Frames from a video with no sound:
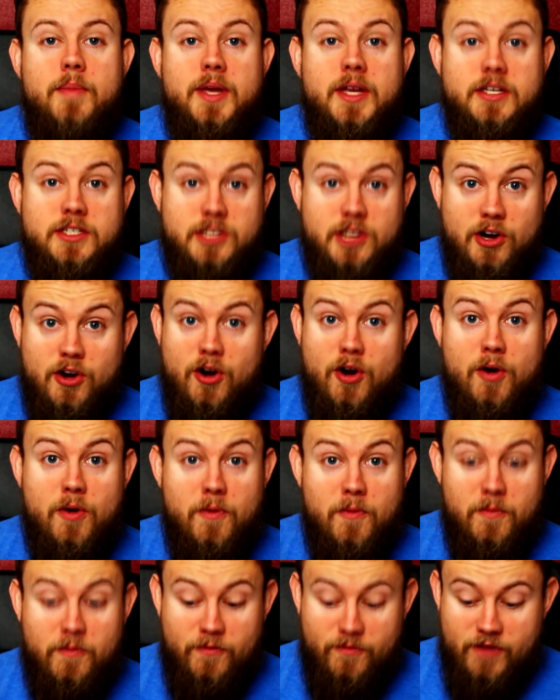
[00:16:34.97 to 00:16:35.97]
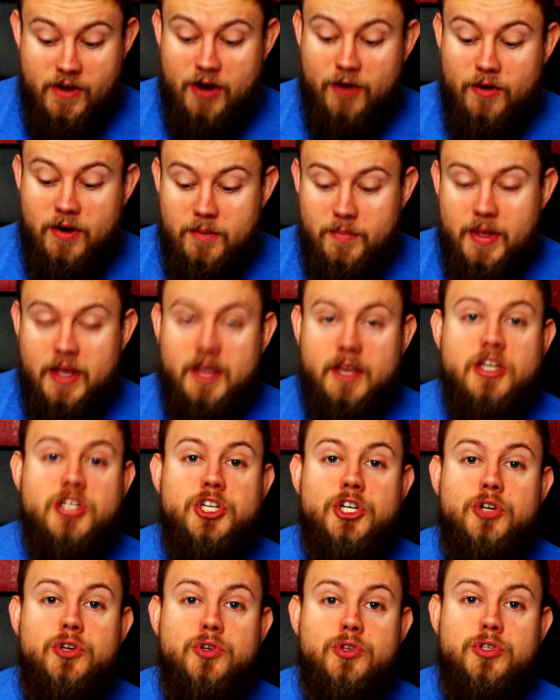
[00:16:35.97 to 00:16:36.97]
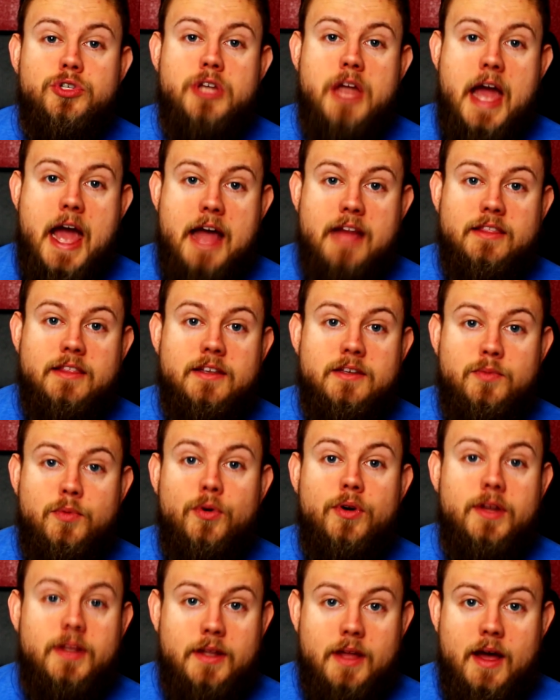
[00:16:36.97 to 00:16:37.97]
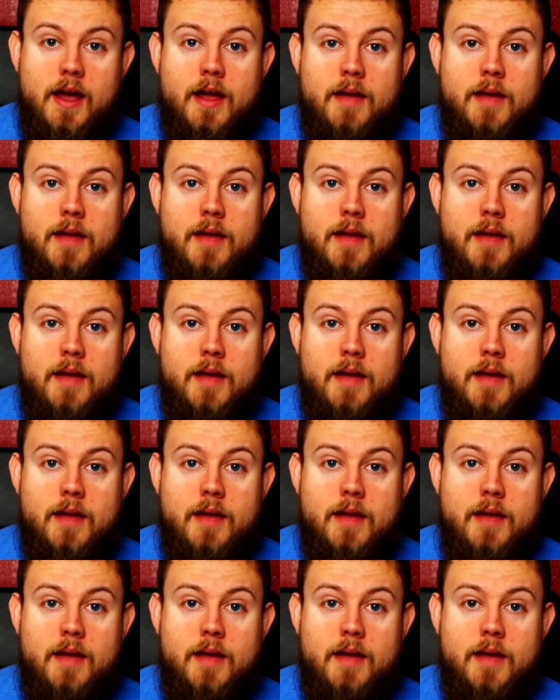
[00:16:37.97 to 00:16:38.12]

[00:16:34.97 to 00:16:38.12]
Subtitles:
because there are very big issues at this point in